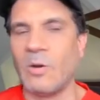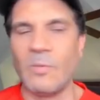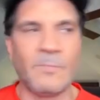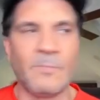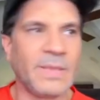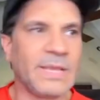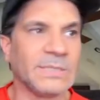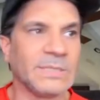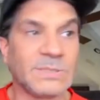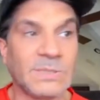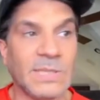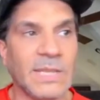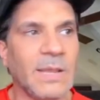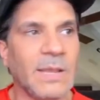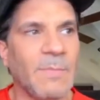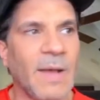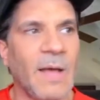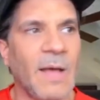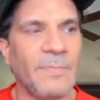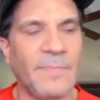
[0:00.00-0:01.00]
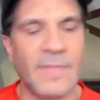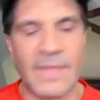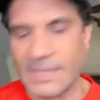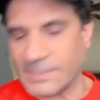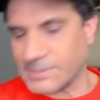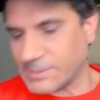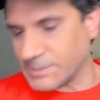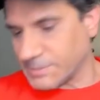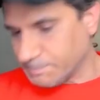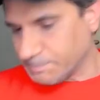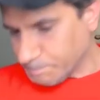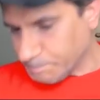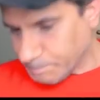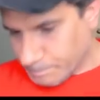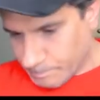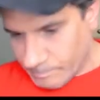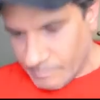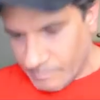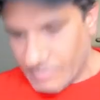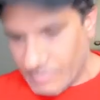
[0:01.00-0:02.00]
because think about this,
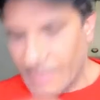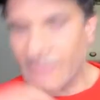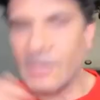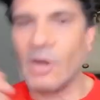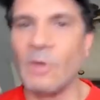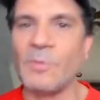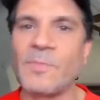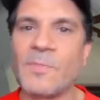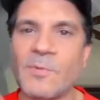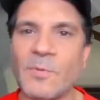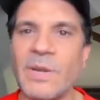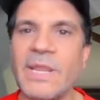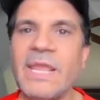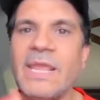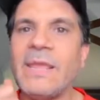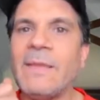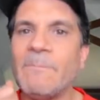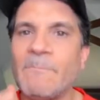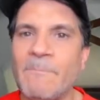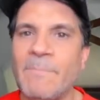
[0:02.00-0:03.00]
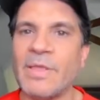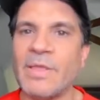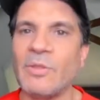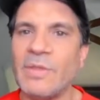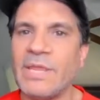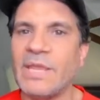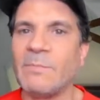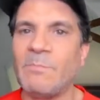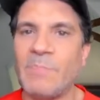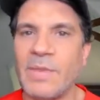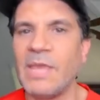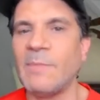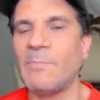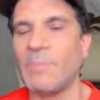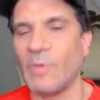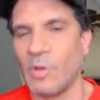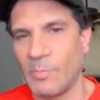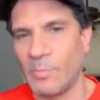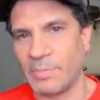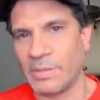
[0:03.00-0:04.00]
3 billion
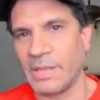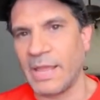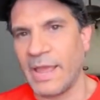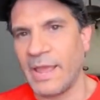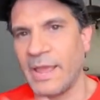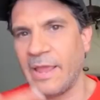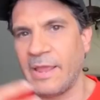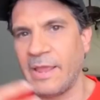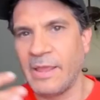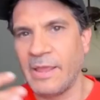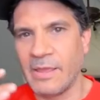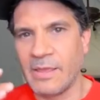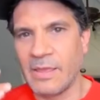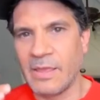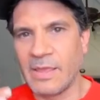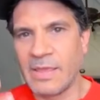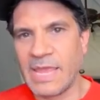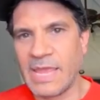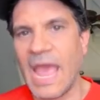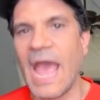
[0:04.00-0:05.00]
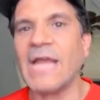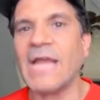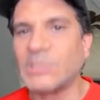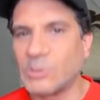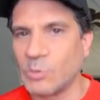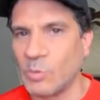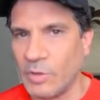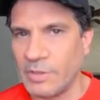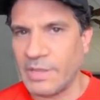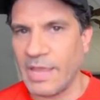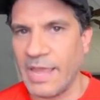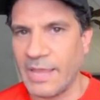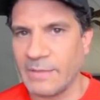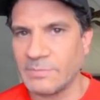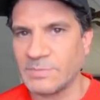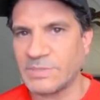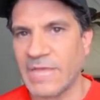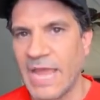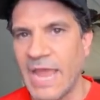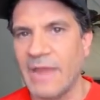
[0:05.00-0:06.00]
people play casual
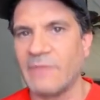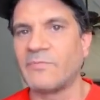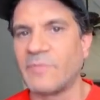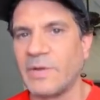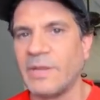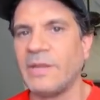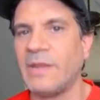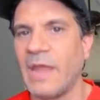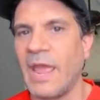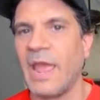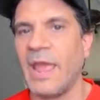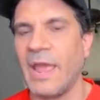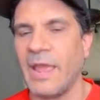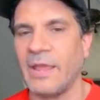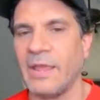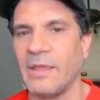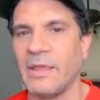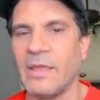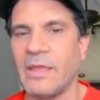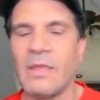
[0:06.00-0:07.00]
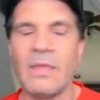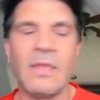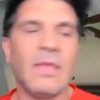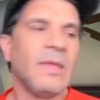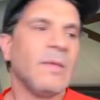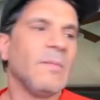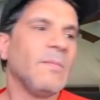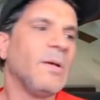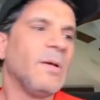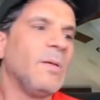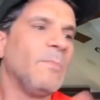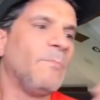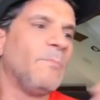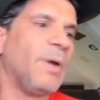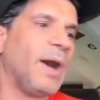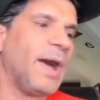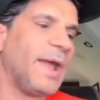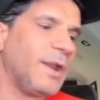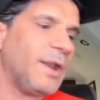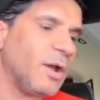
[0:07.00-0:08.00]
games every day,
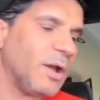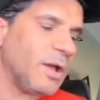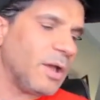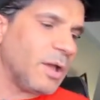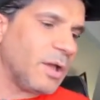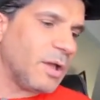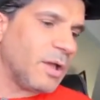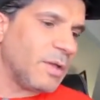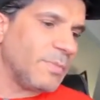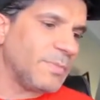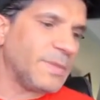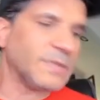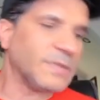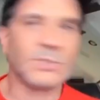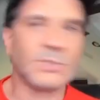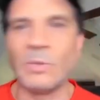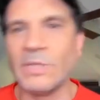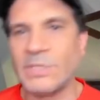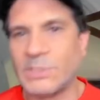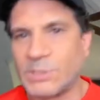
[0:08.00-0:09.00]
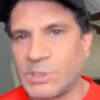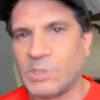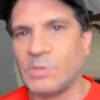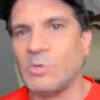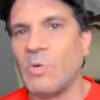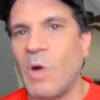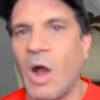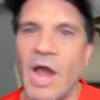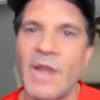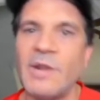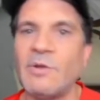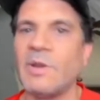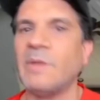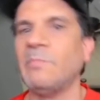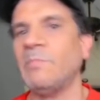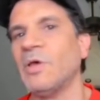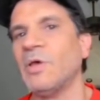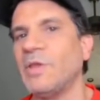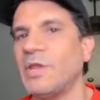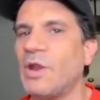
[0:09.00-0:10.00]
but there's only 200
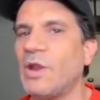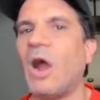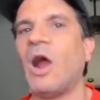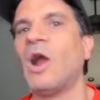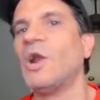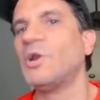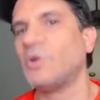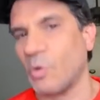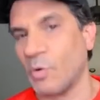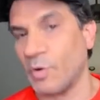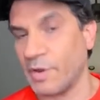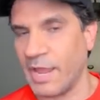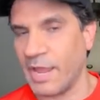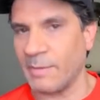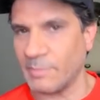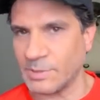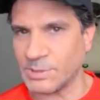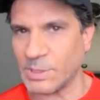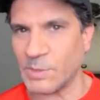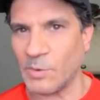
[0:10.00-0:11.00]
million hardcore gamers,